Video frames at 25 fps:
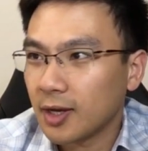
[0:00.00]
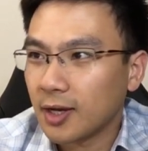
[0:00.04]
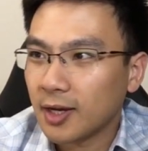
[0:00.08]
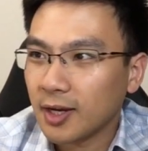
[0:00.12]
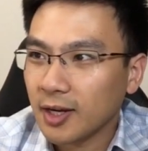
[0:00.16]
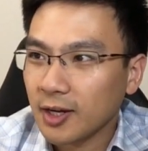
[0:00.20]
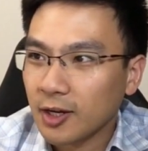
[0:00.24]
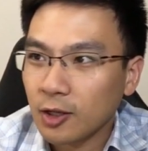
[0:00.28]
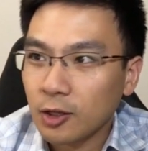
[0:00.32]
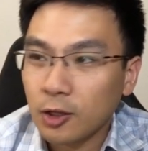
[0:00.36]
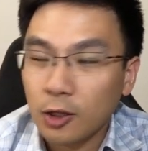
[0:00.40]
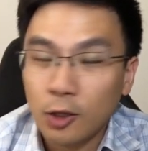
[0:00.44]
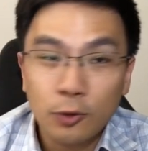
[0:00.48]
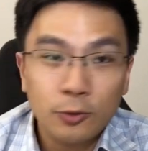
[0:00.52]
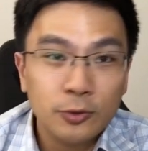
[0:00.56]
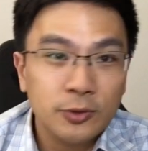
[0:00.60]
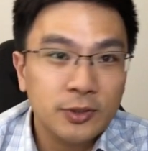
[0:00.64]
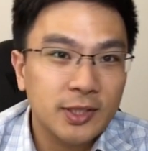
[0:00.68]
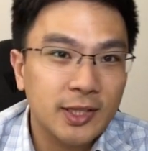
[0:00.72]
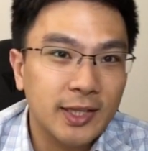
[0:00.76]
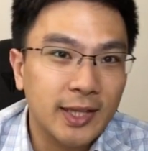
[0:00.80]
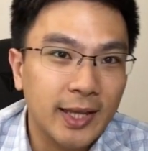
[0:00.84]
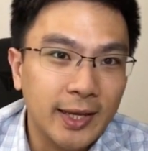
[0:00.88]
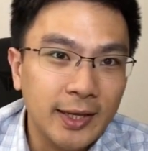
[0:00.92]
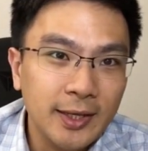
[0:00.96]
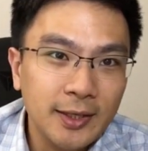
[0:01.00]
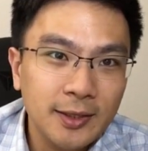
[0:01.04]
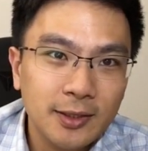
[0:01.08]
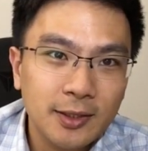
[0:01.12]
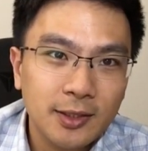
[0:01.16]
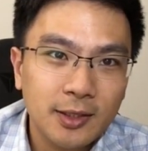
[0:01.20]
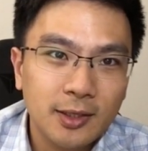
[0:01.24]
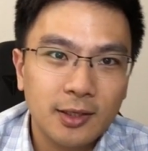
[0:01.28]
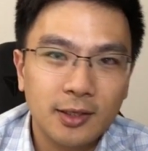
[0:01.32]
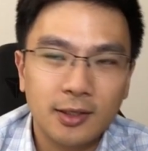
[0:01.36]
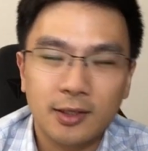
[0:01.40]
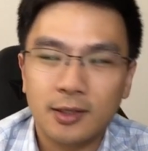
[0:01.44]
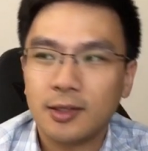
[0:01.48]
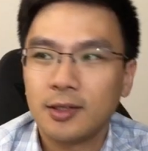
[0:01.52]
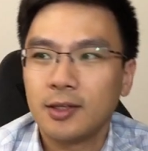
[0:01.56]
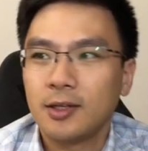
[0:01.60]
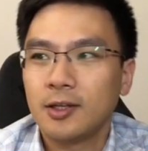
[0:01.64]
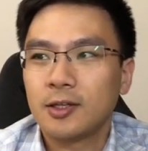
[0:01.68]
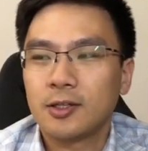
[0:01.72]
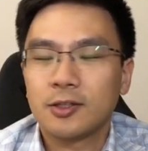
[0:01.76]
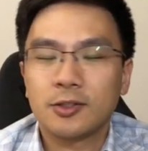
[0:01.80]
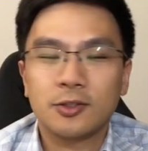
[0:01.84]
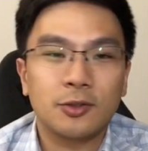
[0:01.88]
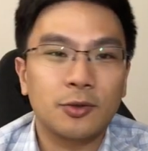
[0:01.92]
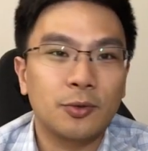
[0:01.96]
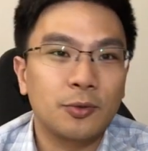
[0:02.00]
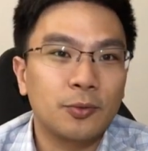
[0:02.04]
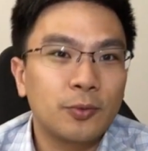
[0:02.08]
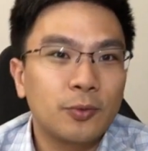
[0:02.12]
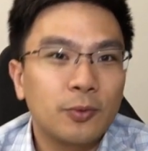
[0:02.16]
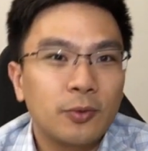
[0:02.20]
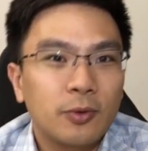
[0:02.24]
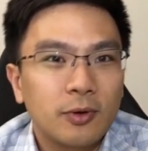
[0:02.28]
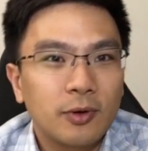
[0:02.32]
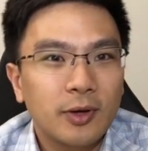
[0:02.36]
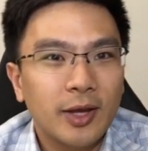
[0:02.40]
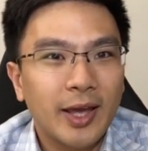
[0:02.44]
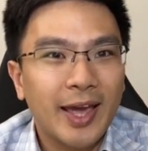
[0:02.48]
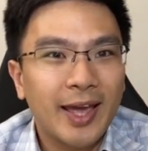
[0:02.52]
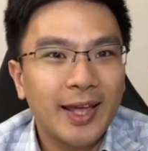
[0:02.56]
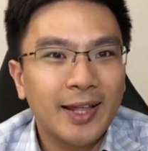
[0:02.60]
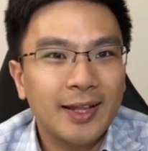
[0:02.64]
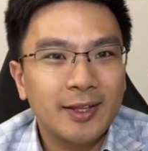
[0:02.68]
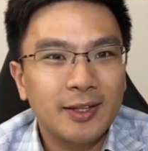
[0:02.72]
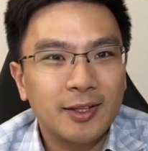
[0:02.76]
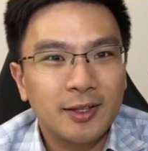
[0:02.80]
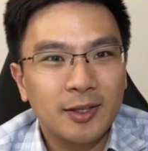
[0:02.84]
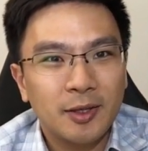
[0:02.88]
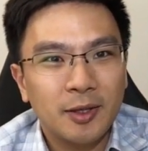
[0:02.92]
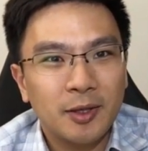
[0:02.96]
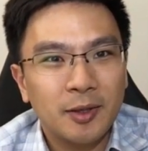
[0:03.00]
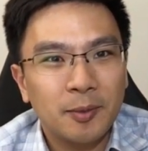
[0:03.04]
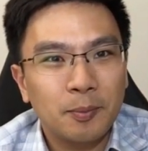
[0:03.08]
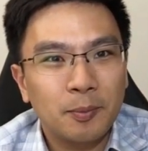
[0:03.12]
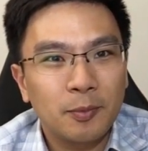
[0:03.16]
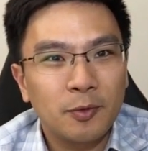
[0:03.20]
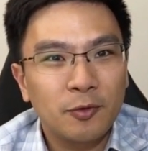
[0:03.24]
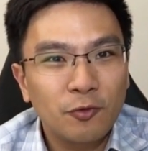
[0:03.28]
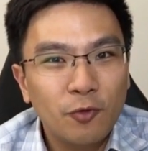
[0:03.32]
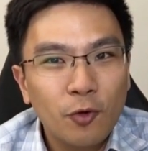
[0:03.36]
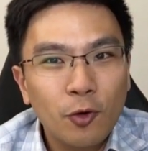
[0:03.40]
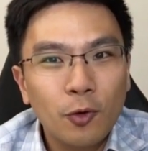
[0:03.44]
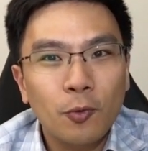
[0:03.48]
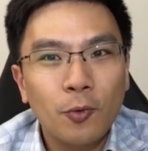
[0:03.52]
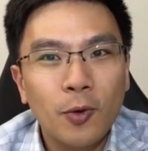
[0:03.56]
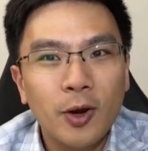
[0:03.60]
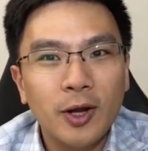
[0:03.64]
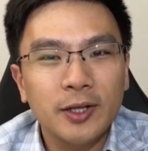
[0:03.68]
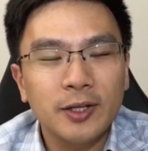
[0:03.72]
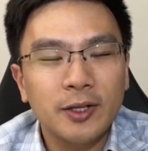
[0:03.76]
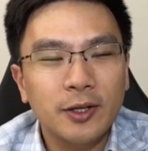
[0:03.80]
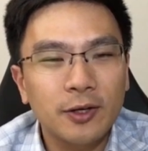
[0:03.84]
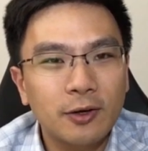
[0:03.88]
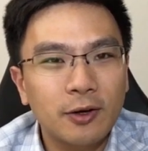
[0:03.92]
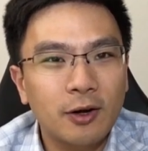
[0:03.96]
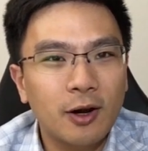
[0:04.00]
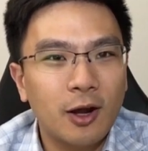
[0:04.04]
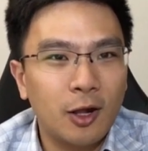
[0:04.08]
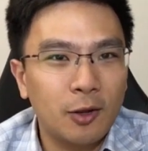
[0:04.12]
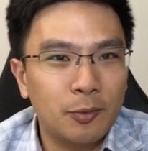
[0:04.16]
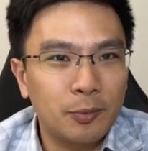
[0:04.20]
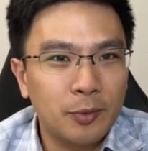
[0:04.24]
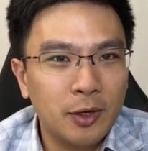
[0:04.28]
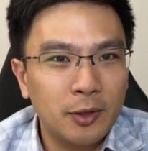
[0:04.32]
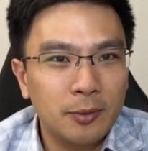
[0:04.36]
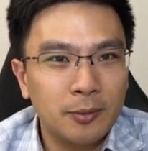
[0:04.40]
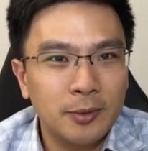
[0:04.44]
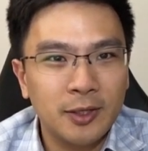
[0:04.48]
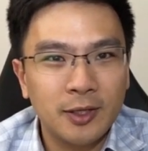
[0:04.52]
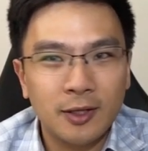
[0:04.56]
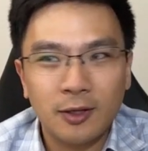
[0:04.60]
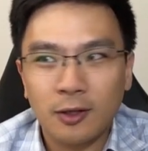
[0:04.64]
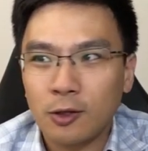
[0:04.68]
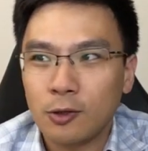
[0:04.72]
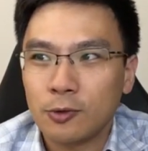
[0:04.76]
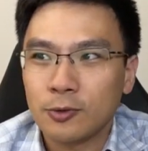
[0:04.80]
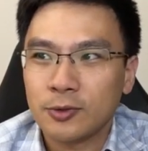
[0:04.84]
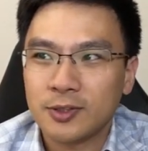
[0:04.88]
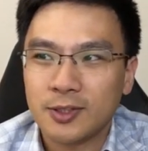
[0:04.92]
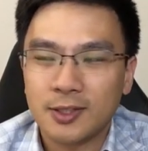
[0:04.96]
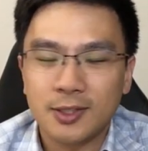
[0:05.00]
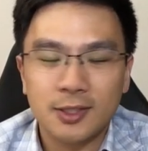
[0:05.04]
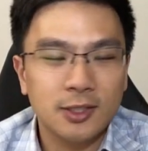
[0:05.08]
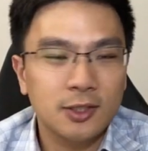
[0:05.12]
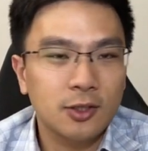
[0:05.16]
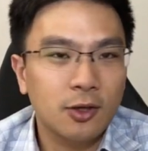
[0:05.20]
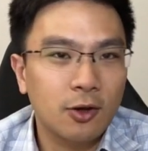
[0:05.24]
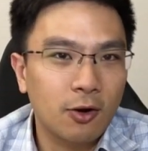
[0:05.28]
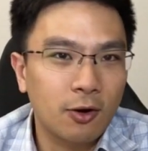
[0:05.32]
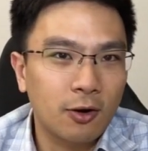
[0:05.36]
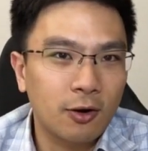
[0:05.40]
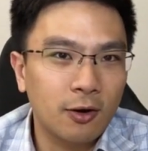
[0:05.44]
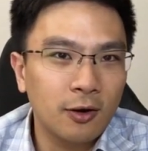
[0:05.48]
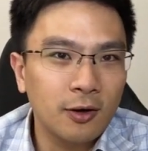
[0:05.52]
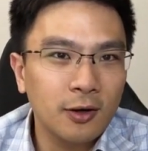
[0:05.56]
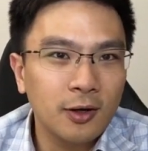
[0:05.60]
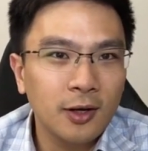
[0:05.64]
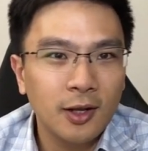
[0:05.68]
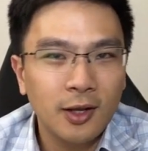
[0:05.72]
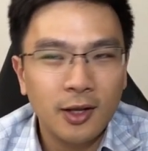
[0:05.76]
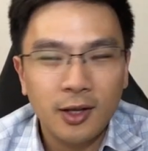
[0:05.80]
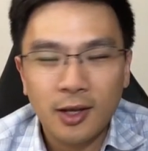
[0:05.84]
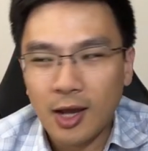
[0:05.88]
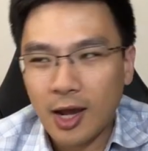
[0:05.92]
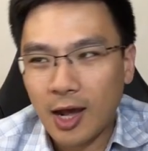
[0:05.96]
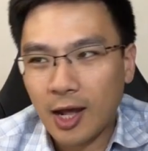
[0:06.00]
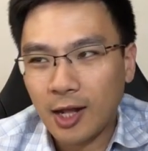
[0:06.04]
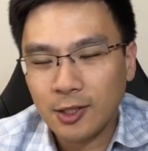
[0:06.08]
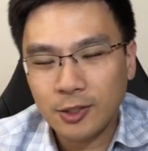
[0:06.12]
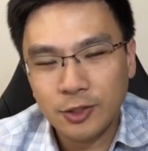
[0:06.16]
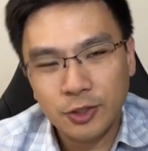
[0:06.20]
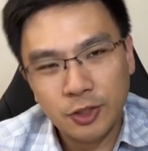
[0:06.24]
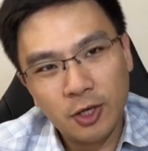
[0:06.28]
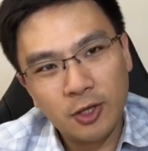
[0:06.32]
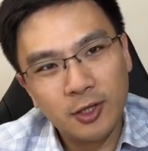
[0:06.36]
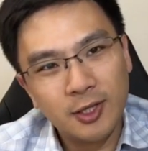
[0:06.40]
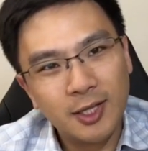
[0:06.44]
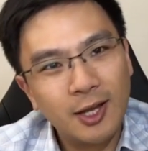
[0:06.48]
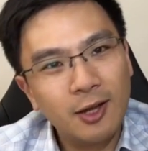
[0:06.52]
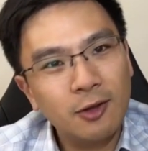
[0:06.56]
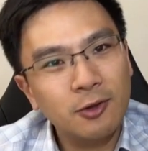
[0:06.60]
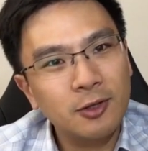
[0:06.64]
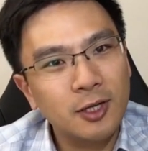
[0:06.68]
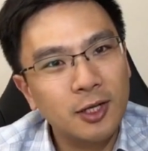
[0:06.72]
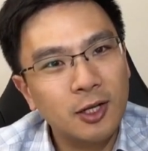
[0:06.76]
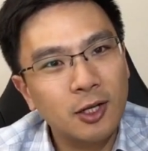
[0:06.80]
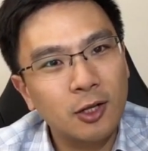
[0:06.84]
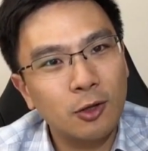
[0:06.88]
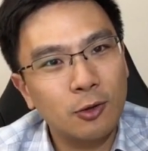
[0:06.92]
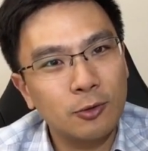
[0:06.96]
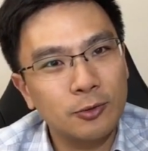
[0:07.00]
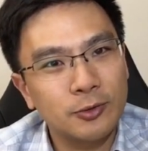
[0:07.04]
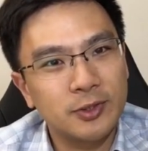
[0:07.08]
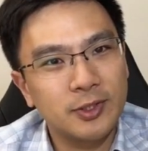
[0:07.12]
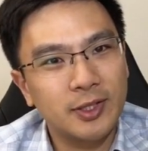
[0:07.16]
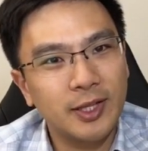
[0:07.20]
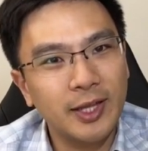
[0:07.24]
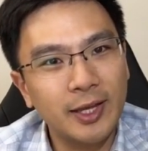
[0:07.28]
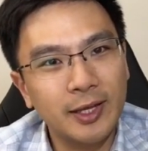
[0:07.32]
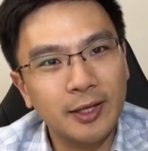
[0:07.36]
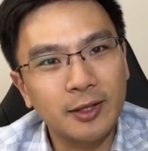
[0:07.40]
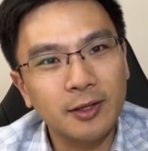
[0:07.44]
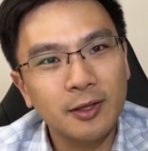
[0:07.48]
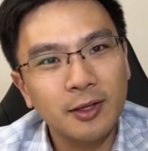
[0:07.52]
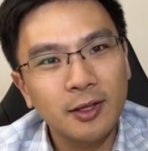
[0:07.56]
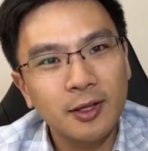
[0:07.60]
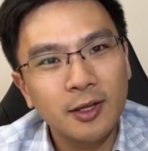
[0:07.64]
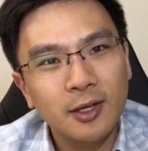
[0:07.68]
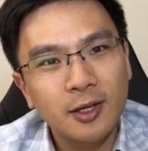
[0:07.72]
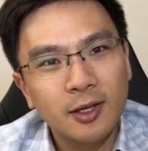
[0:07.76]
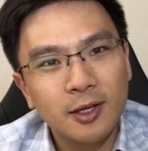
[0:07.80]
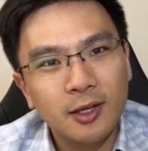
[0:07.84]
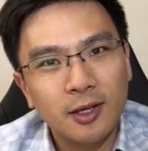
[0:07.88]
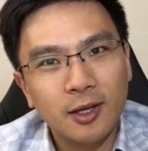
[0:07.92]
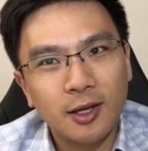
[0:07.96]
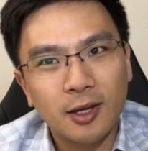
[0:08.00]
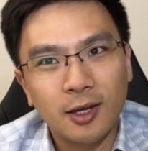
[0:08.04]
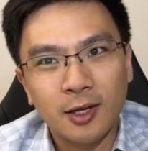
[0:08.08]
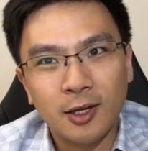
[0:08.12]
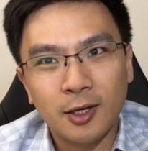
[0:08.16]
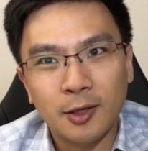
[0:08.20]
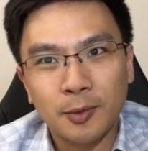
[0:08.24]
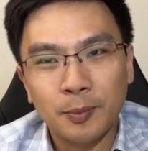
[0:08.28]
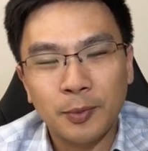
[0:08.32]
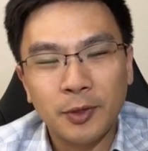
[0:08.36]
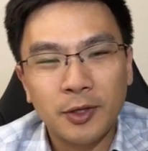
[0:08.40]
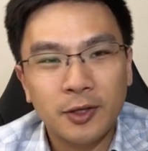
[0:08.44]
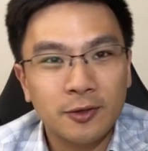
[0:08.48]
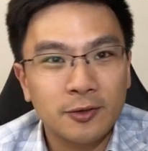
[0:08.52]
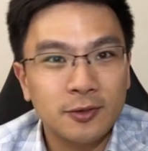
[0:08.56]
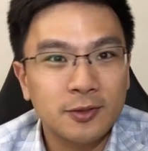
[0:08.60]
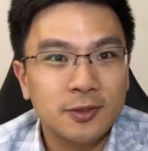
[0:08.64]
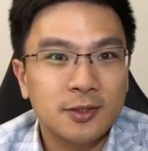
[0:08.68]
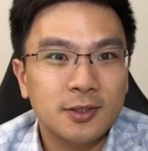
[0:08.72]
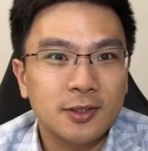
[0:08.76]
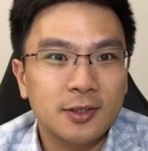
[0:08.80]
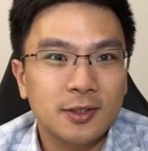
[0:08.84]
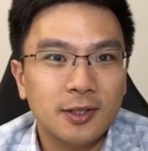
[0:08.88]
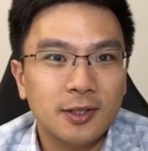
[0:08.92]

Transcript: Close date. So before 1 year, I'll probably close this card. I'll jot down the close date because